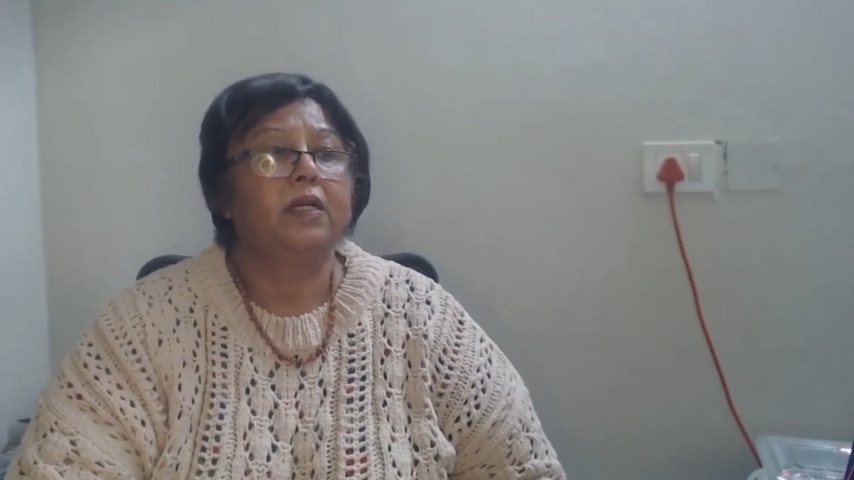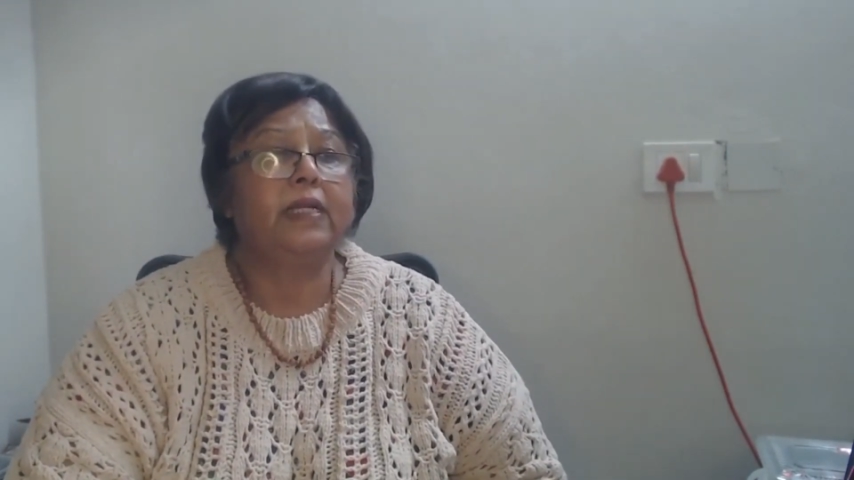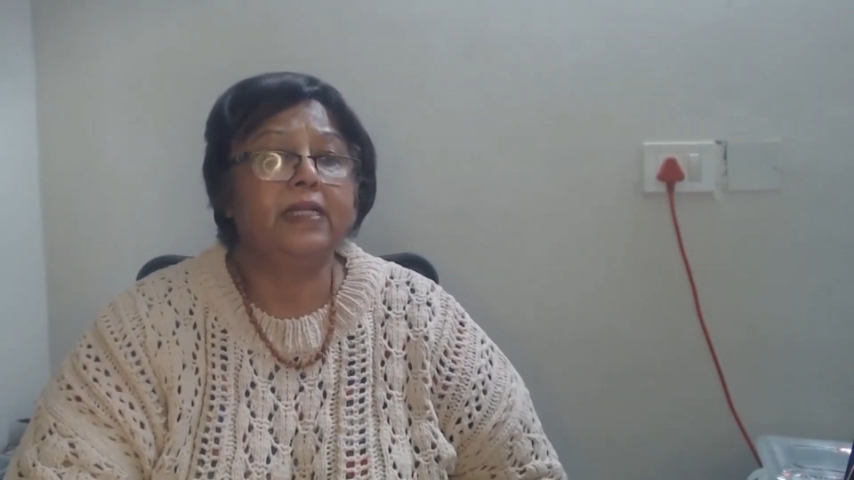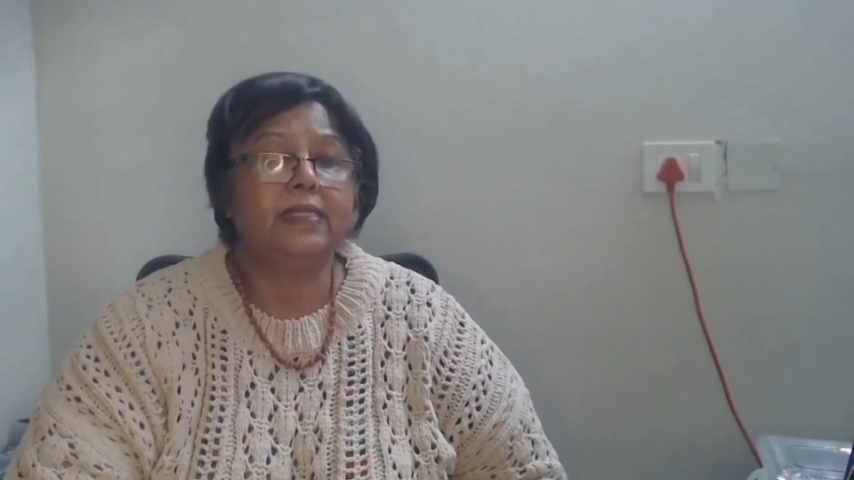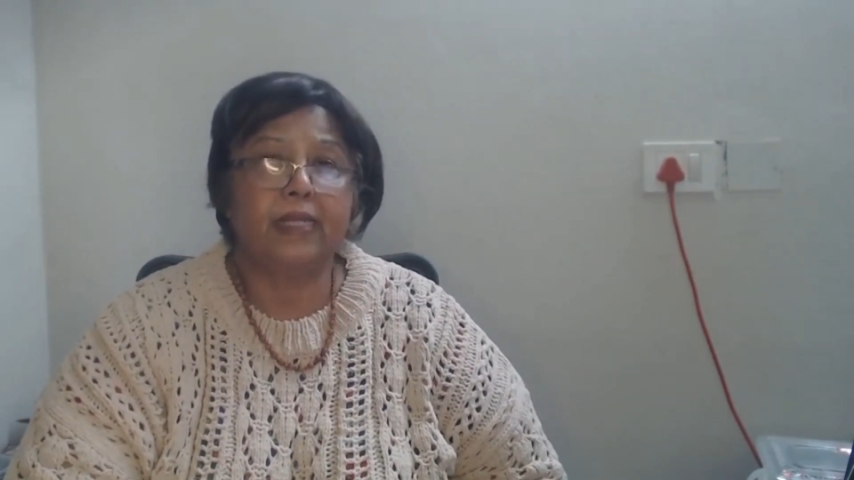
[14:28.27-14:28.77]

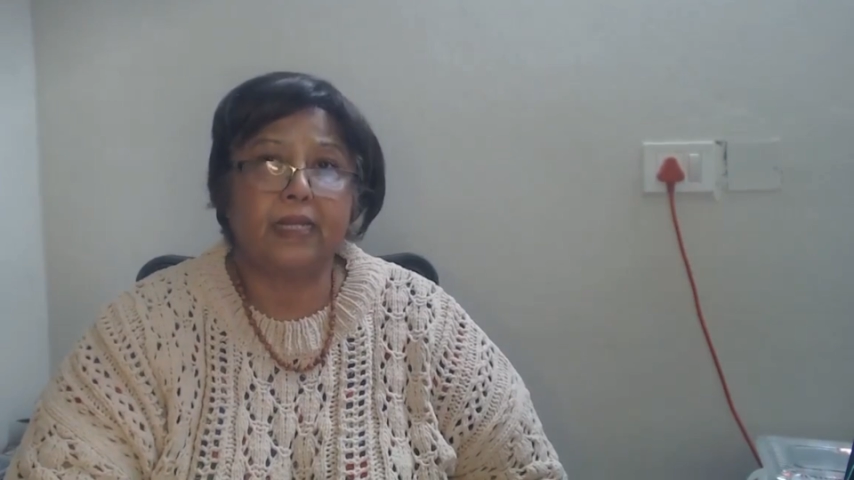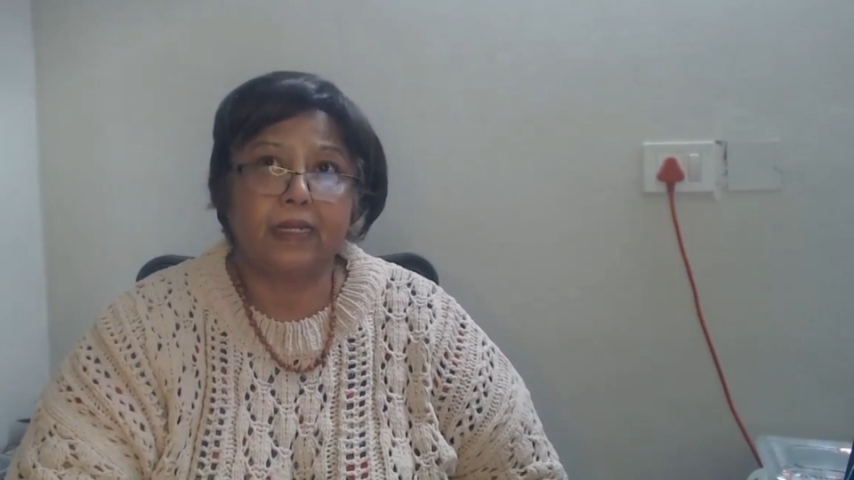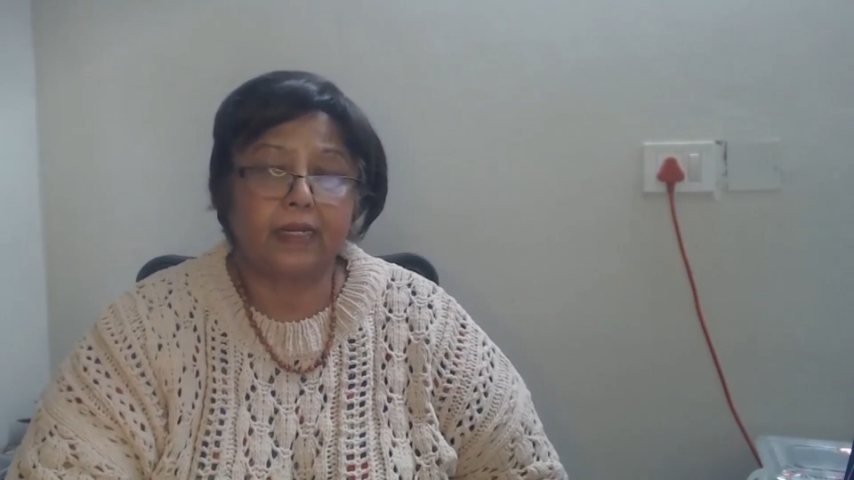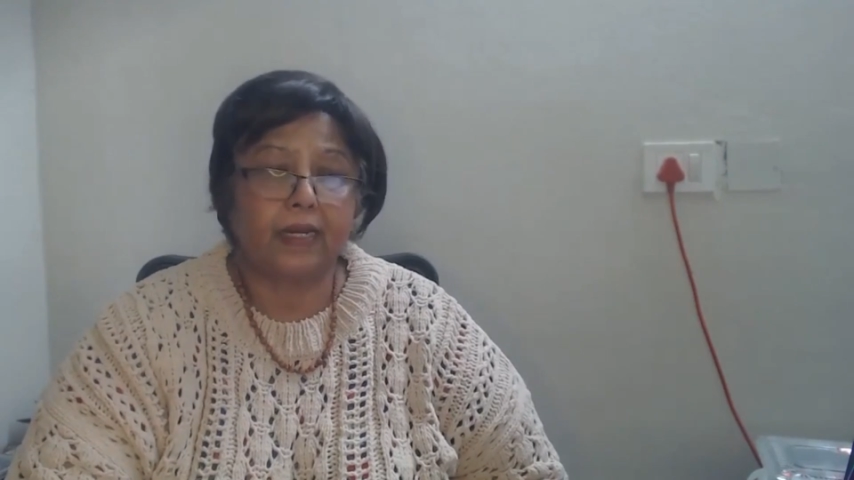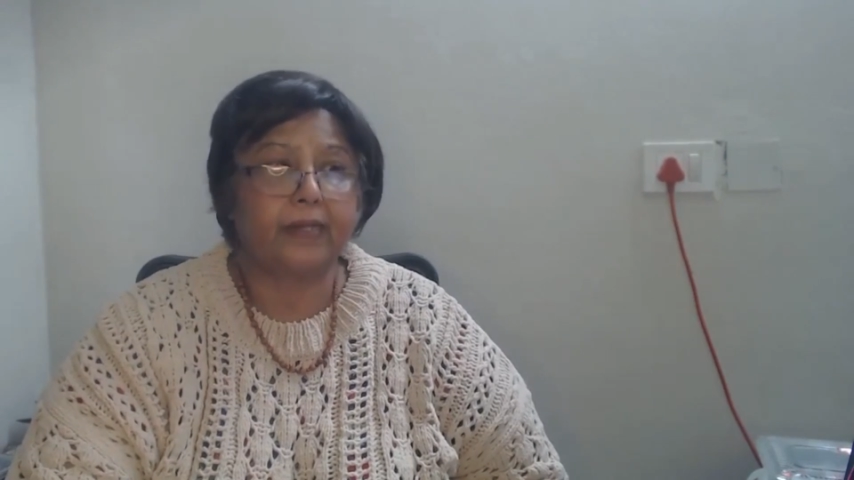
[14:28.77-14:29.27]

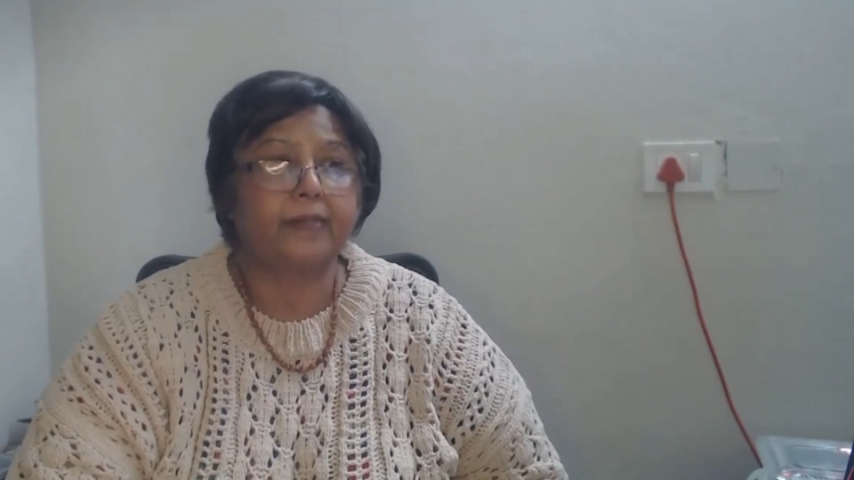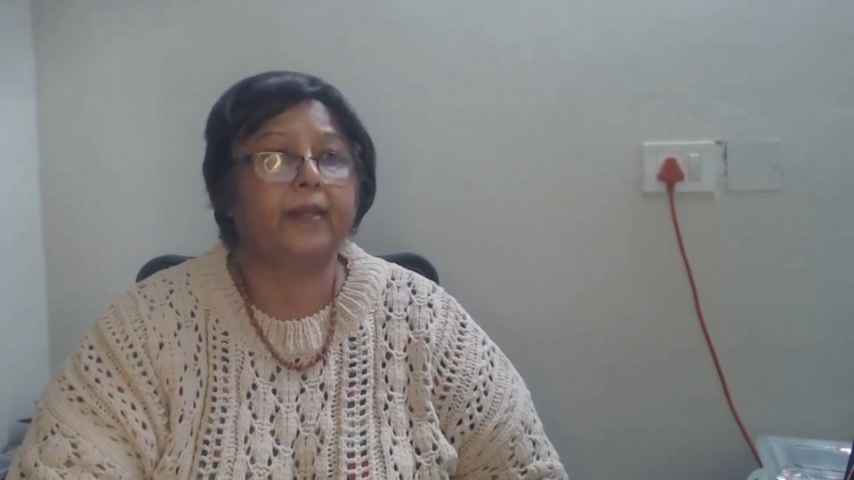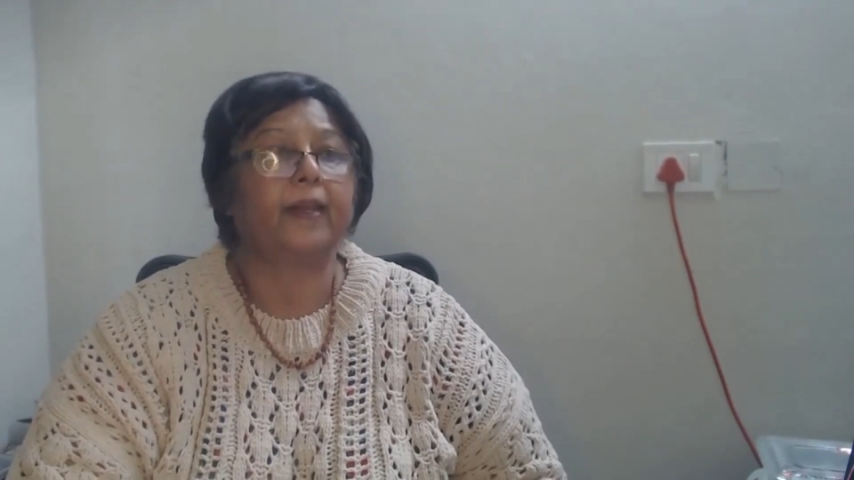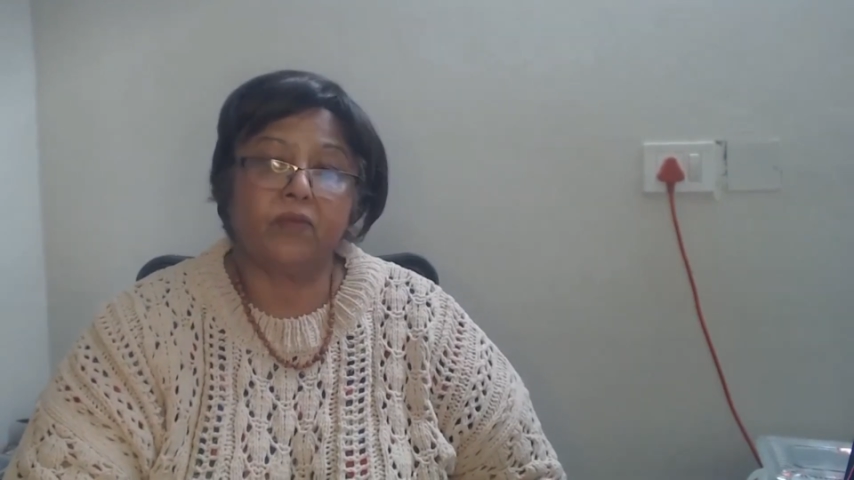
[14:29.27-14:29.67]
decelerating.